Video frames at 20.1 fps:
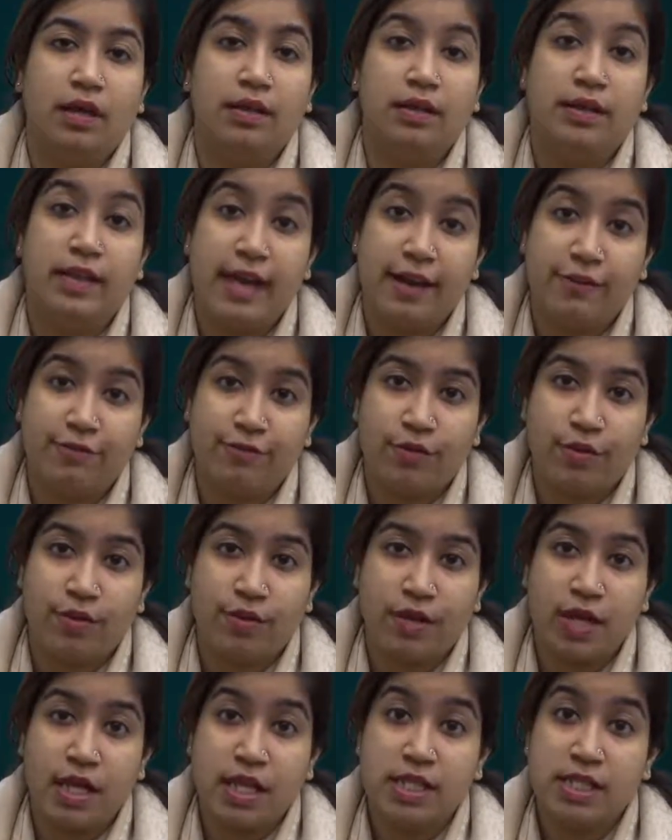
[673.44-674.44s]

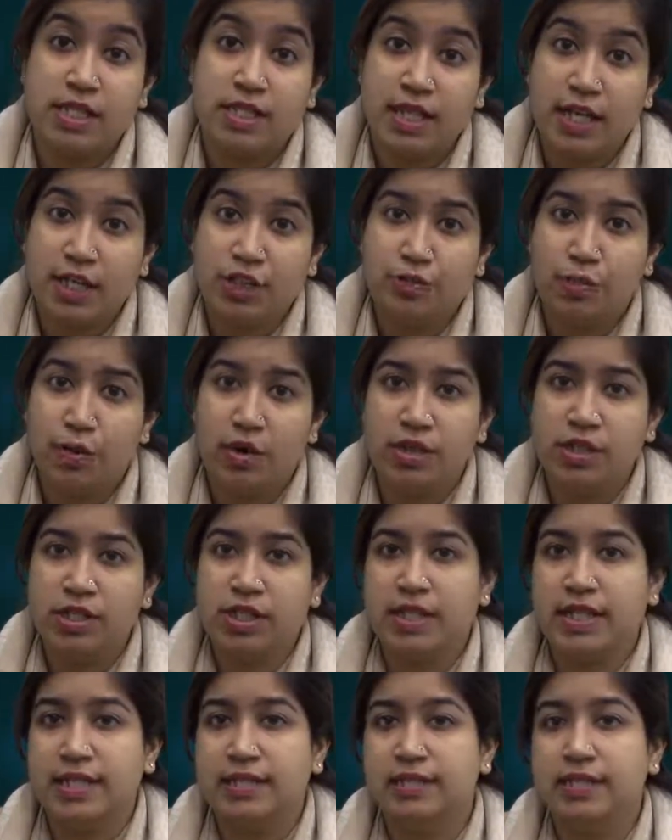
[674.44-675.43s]
Therefore, such
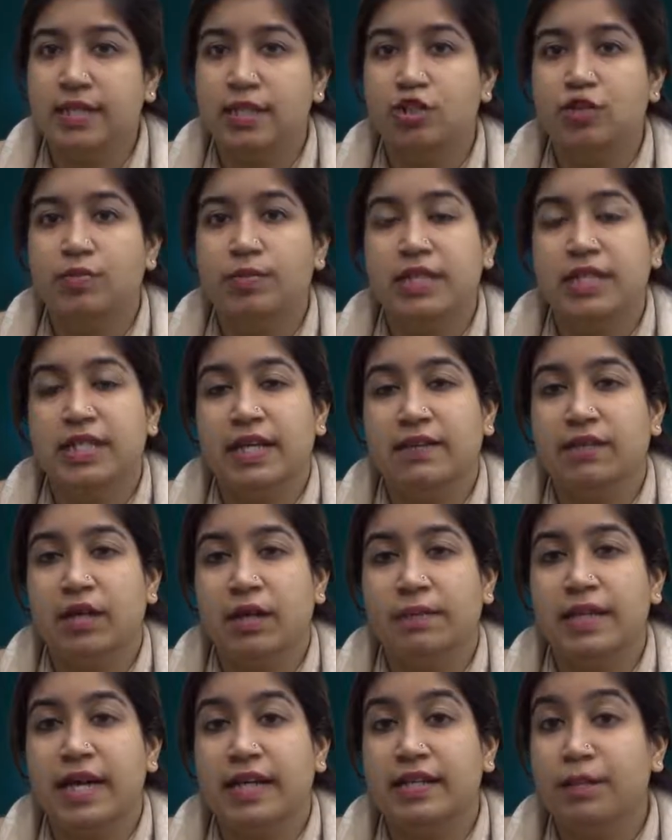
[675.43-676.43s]
policies need to be
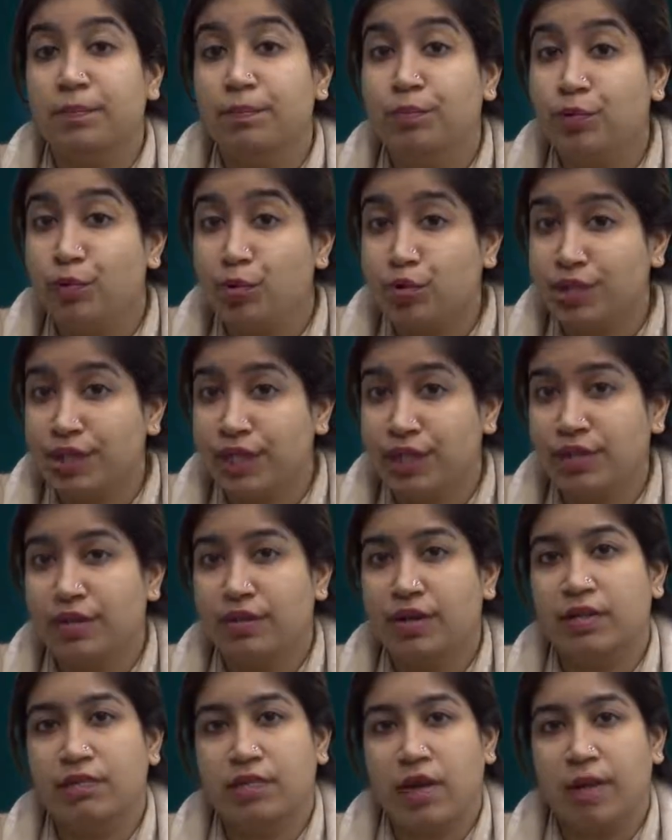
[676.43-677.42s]
developed that are
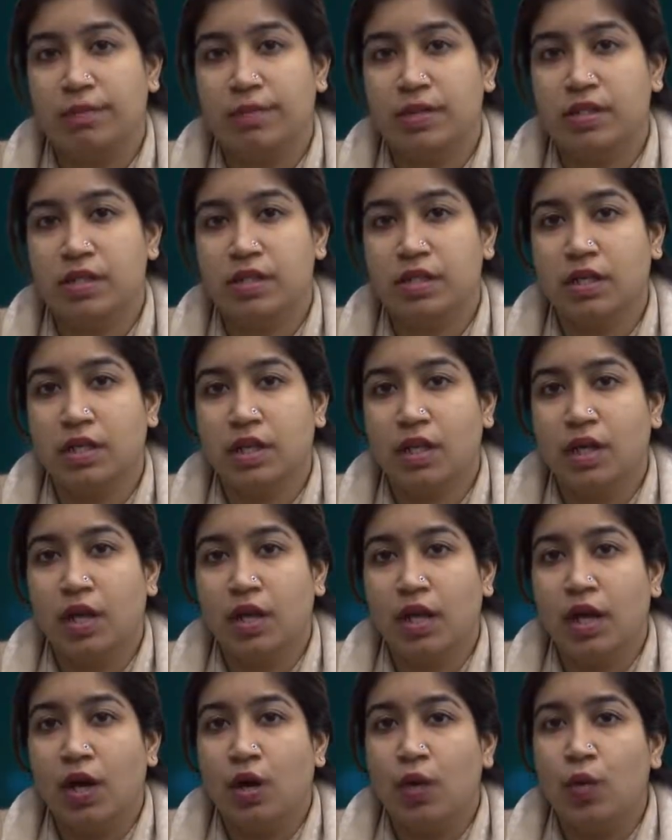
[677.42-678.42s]
pro-secure environment.
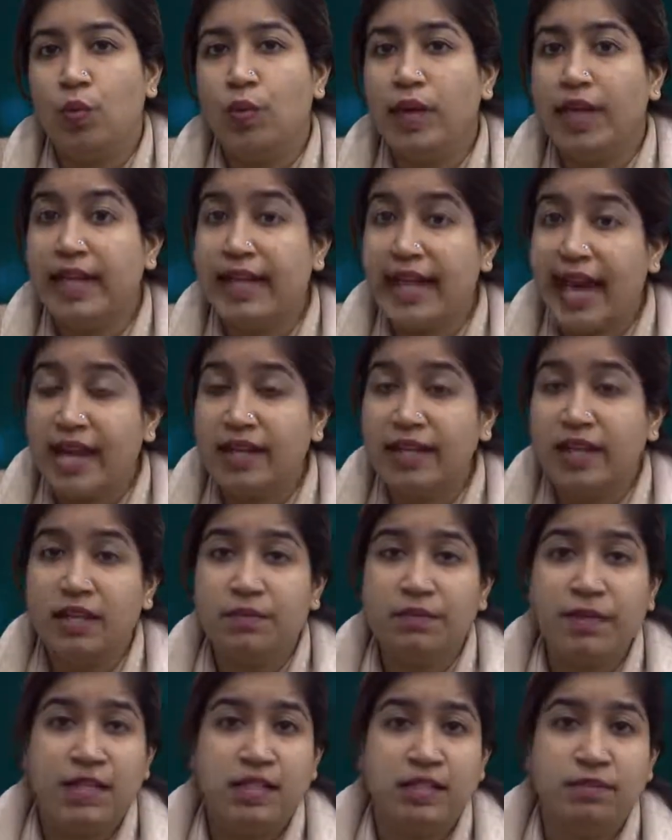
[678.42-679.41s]
We can
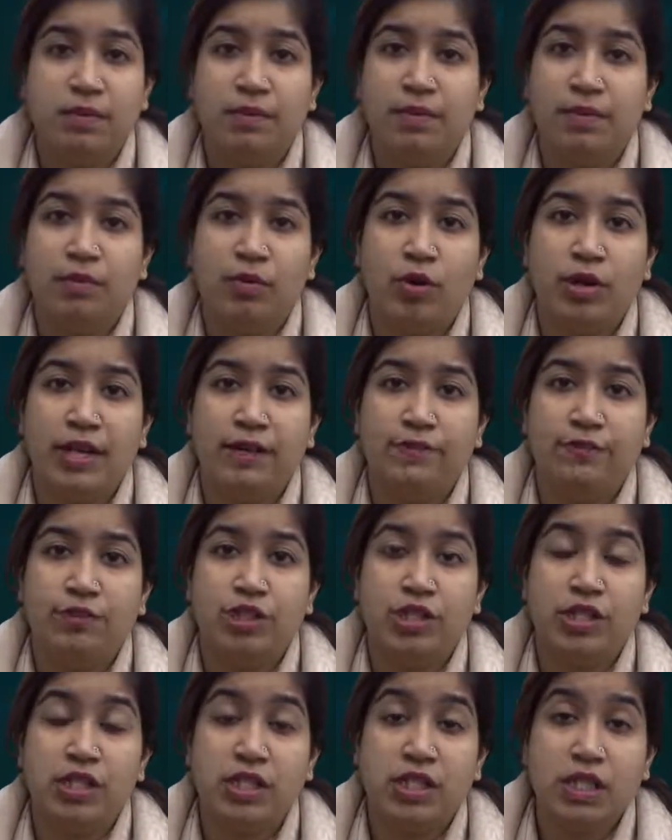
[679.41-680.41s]
get maximum employee
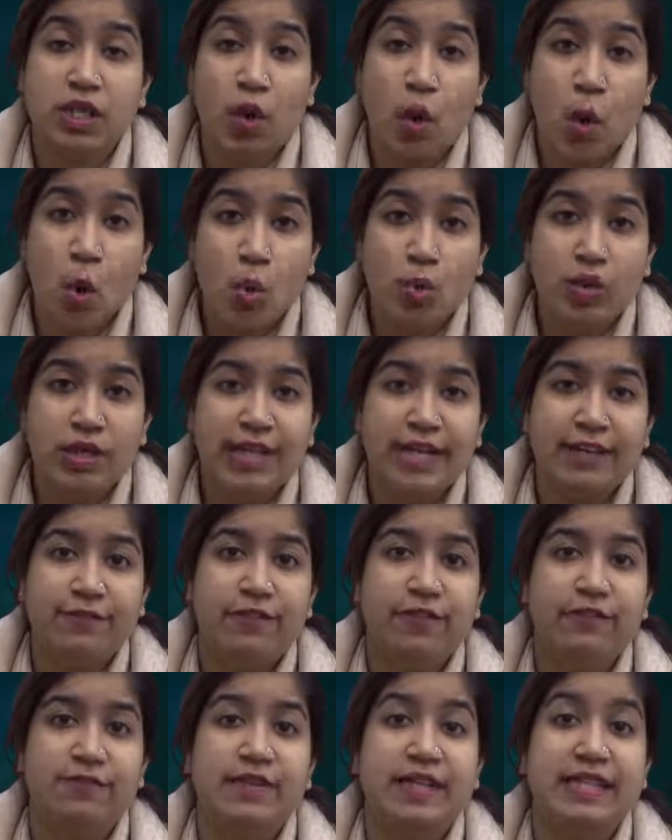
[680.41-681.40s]
efficiency only
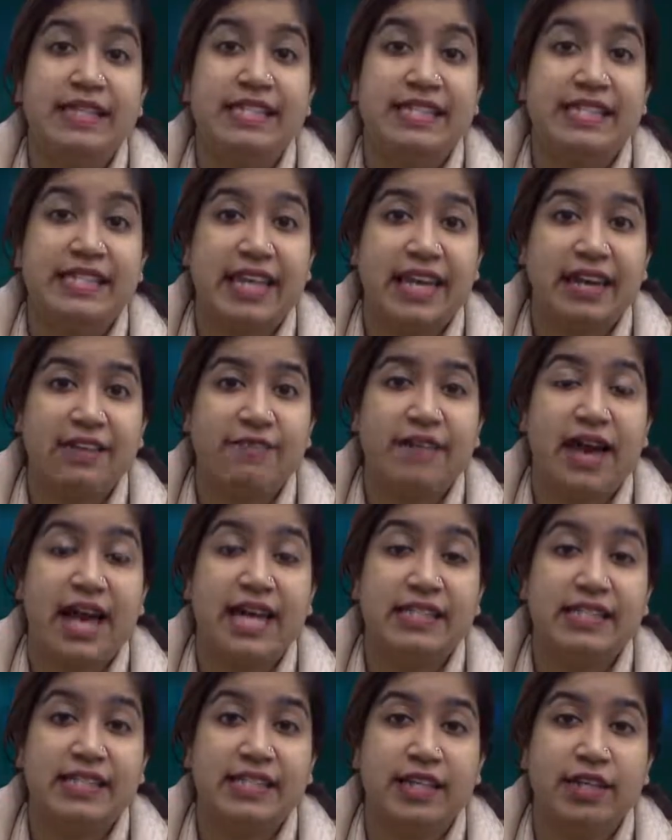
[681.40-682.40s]
if they feel safe
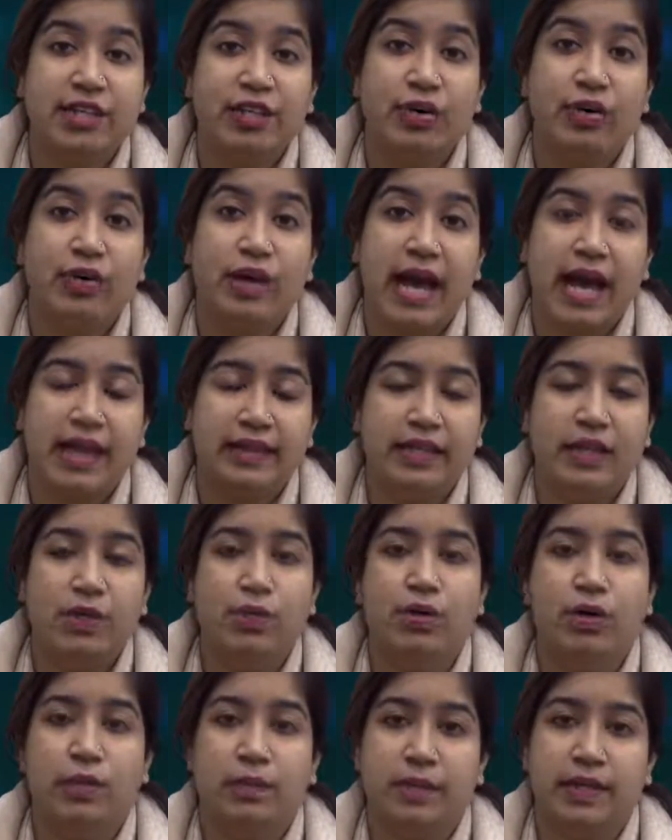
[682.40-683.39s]
and secure at their
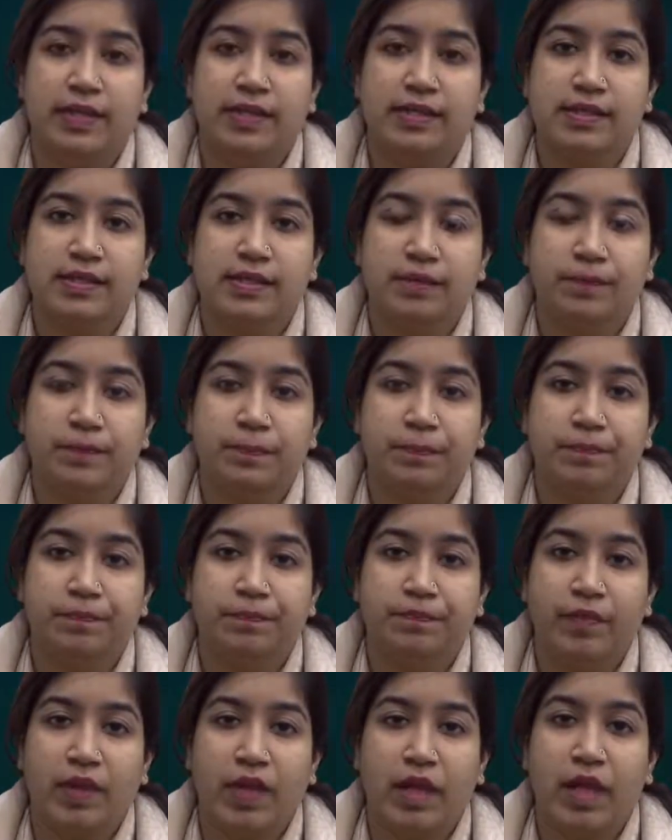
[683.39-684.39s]
workplace.
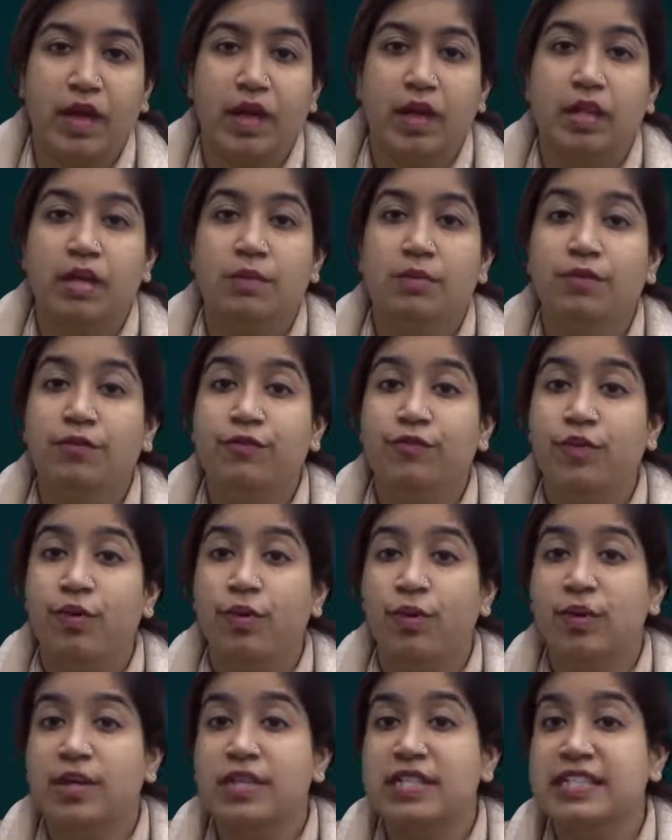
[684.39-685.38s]
Number
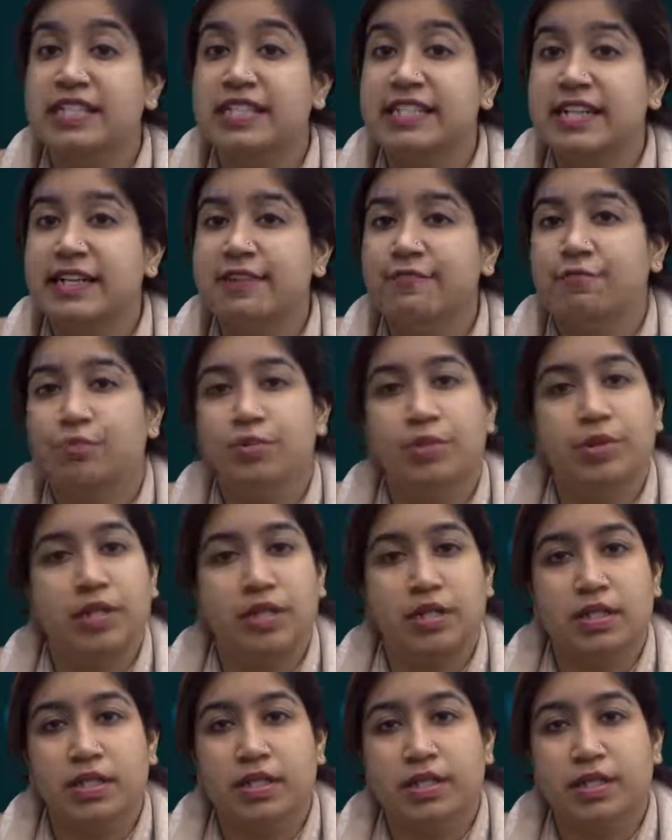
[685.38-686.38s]
4, safe
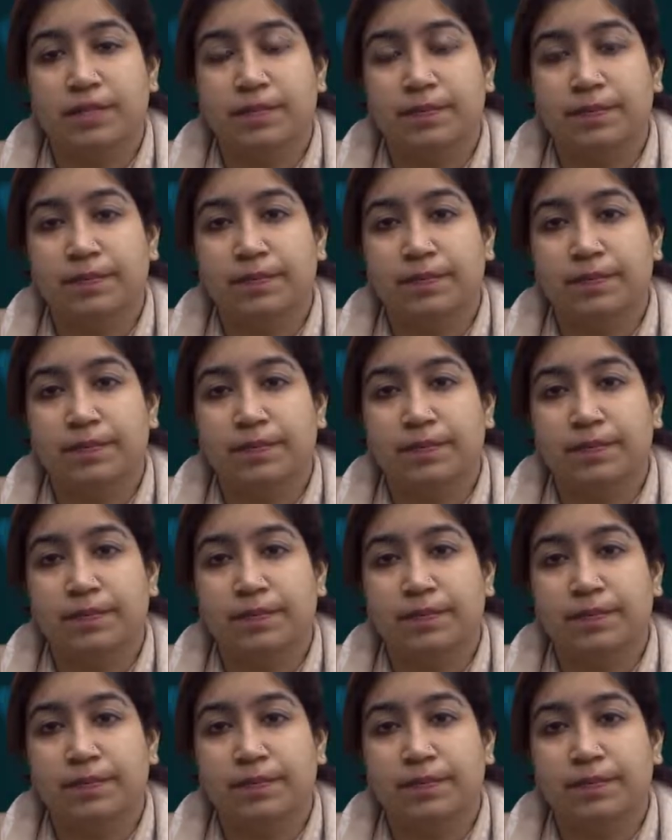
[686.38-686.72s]
products.